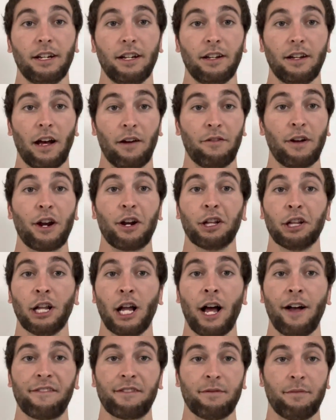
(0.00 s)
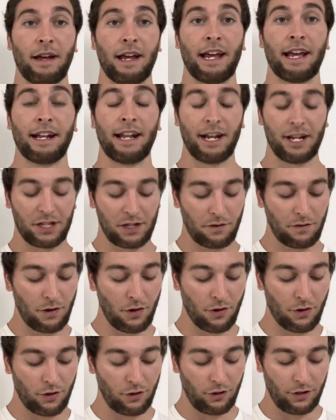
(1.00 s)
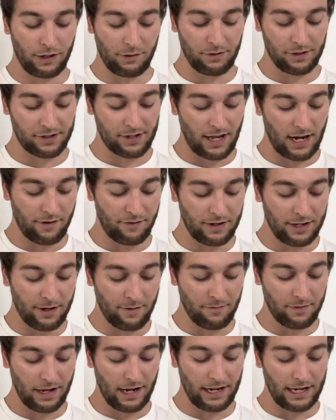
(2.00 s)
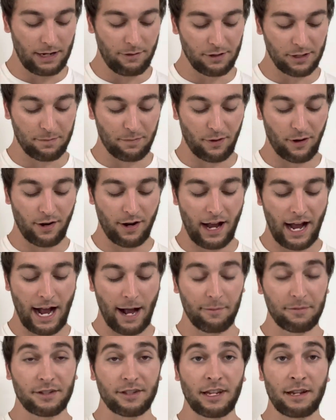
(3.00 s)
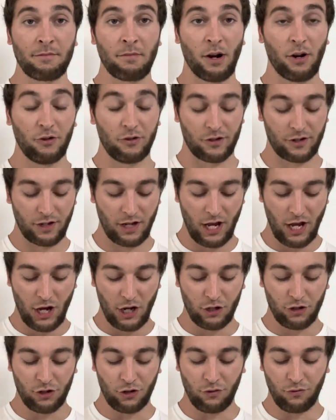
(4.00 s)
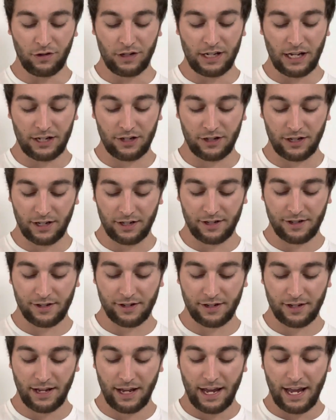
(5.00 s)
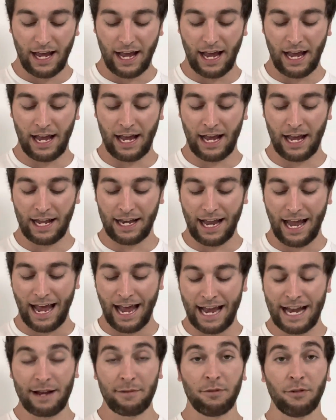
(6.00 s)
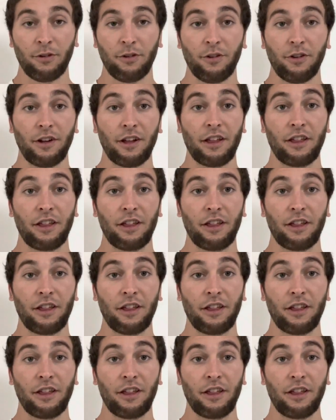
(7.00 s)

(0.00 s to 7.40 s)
A very loved man. At his funeral, it was said of him that he was perhaps the most judicious and able